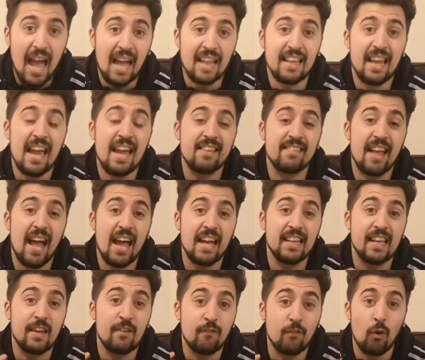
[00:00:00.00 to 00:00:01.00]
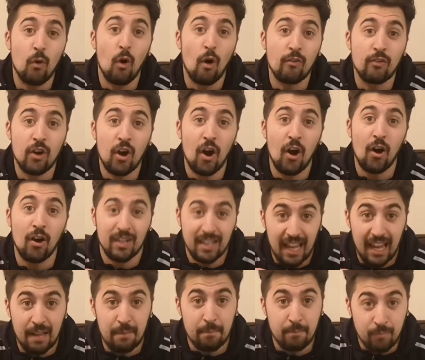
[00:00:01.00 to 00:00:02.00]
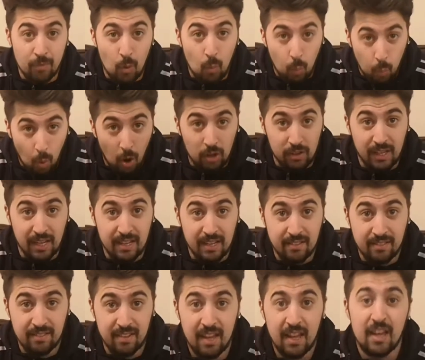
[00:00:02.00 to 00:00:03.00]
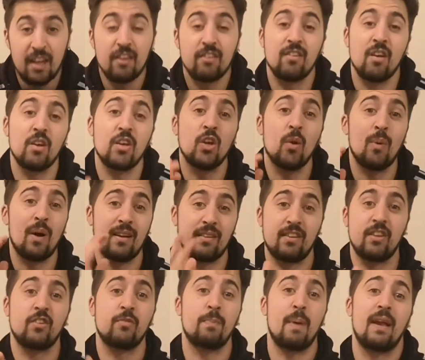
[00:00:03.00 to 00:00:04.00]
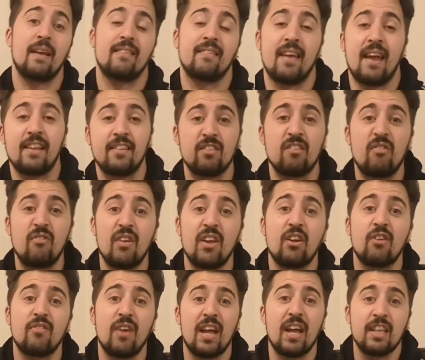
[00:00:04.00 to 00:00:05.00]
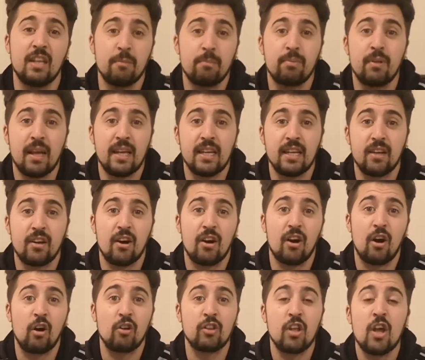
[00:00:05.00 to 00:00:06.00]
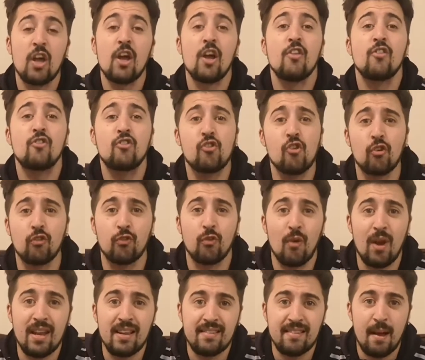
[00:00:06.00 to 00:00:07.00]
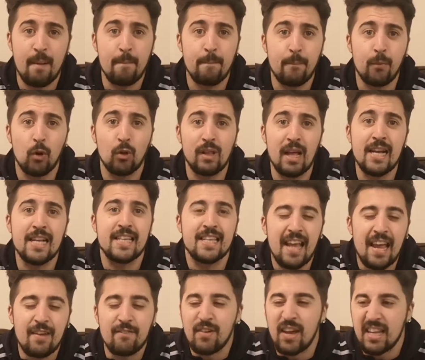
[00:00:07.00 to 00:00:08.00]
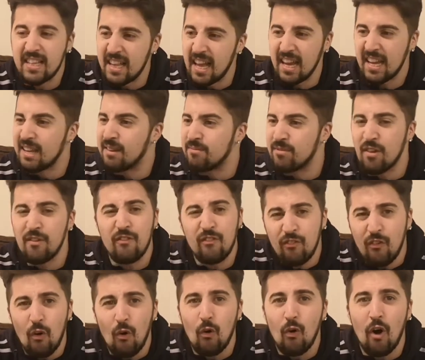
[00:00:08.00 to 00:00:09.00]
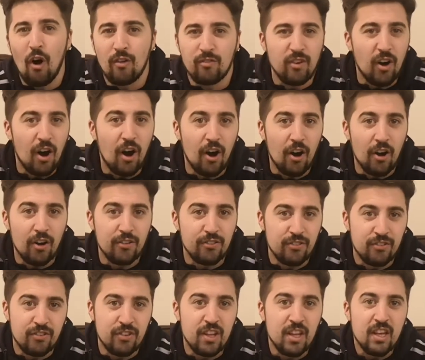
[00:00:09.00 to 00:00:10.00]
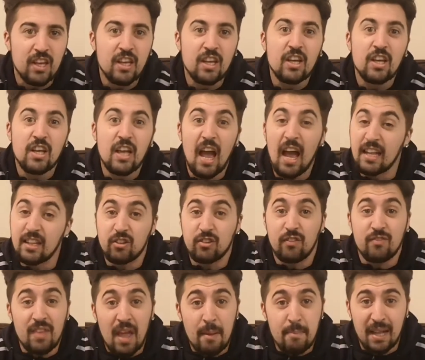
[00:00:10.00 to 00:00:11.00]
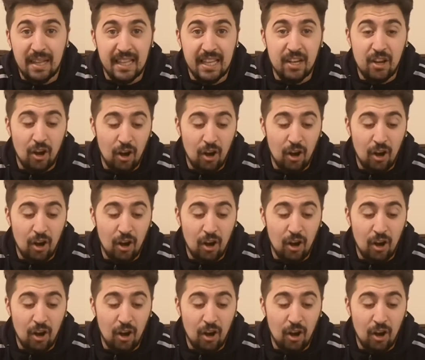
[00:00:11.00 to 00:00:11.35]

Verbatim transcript: and it is any sort of card in the wallet. So you ask your spectator to think of any playing card. Just for example, let's say they name the Four of Hearts. And if they've named any